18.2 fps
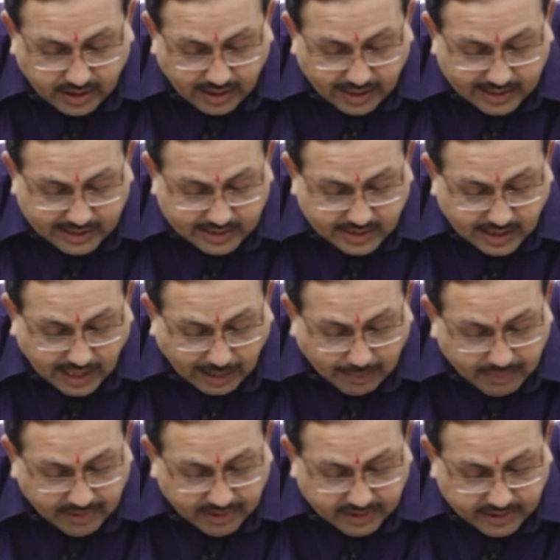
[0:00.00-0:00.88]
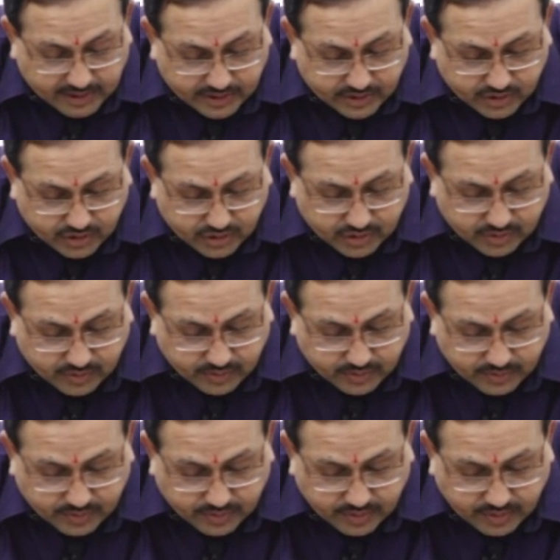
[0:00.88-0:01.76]
less liabilities,
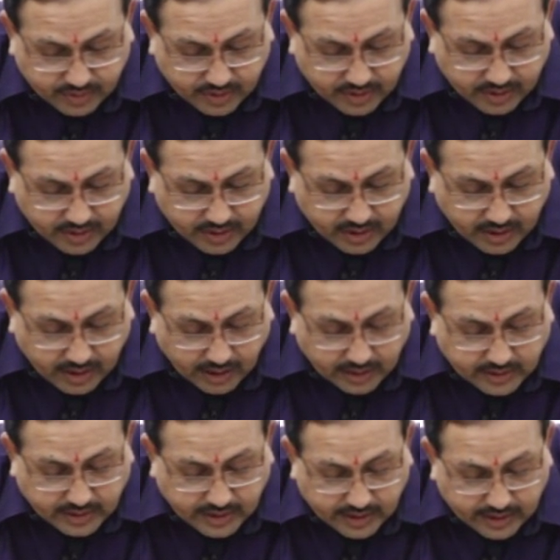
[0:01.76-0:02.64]
and